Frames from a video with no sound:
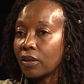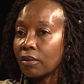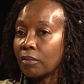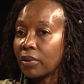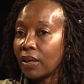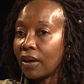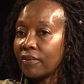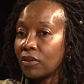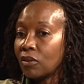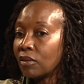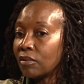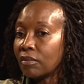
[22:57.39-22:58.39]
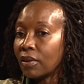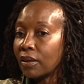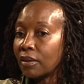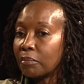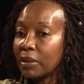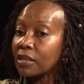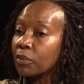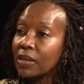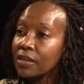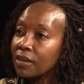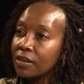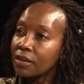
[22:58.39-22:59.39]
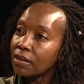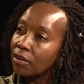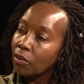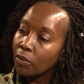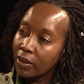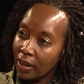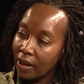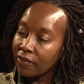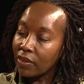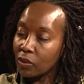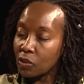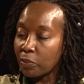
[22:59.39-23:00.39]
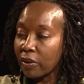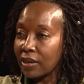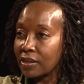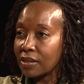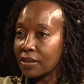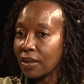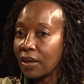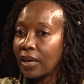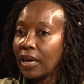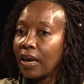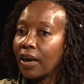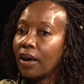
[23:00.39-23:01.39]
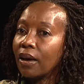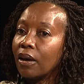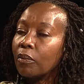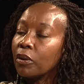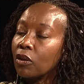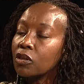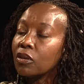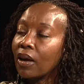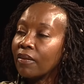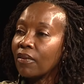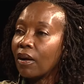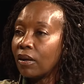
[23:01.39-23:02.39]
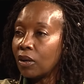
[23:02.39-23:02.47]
we have, you know, Best Westerns. We have those brands. We also have our